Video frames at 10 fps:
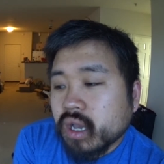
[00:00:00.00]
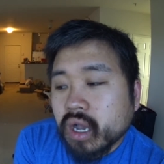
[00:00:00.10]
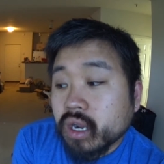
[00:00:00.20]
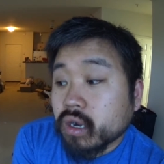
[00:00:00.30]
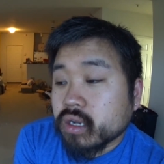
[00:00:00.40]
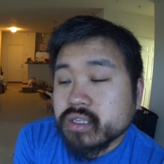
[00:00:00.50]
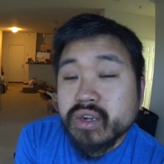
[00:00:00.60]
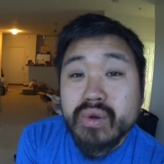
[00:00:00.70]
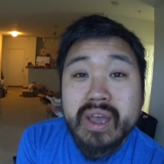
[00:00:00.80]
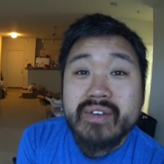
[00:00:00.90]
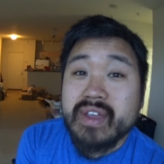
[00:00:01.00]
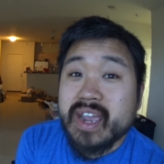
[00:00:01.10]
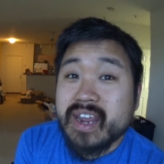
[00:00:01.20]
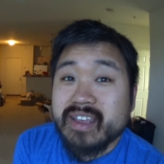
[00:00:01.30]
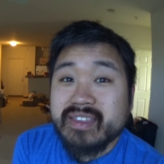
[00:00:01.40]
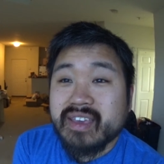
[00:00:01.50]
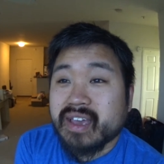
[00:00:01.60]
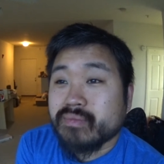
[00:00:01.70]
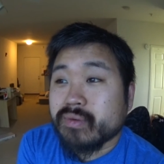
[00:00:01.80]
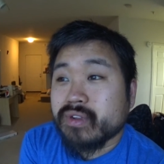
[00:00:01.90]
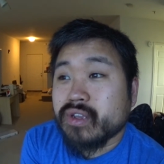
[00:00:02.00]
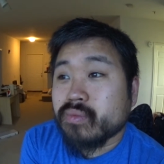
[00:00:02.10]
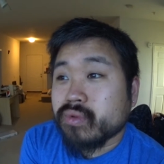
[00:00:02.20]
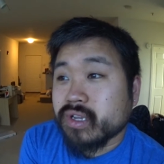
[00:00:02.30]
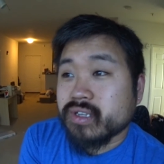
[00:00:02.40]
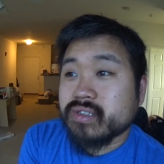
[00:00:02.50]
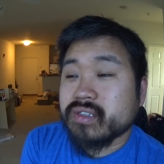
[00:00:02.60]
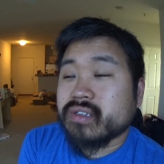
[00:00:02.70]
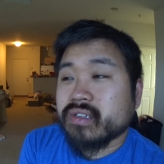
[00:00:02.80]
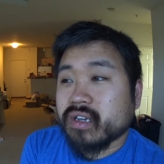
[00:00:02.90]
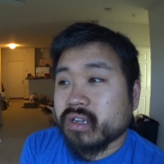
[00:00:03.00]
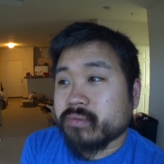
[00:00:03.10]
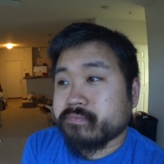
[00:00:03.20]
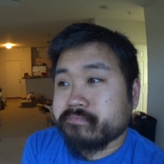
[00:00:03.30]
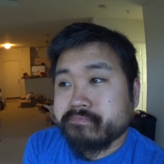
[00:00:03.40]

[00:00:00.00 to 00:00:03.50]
I honestly don't have anything at my new place um,